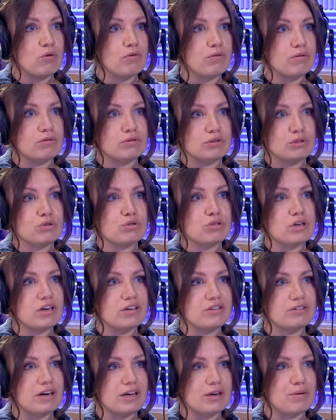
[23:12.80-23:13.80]
more
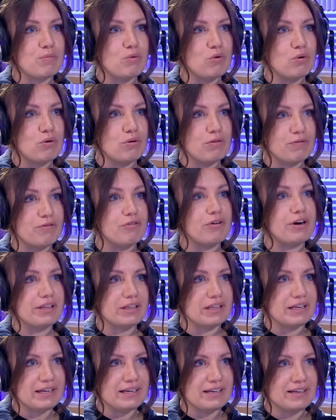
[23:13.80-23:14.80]
usually like more
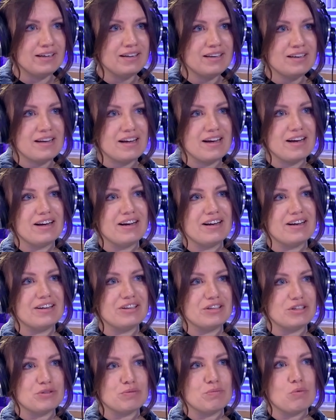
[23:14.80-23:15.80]
friendly
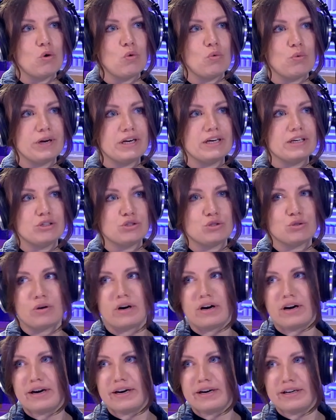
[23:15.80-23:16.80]
and more willing to
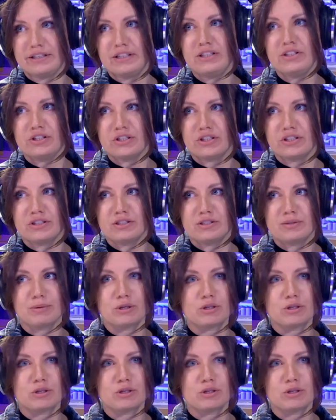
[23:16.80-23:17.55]
hire interns,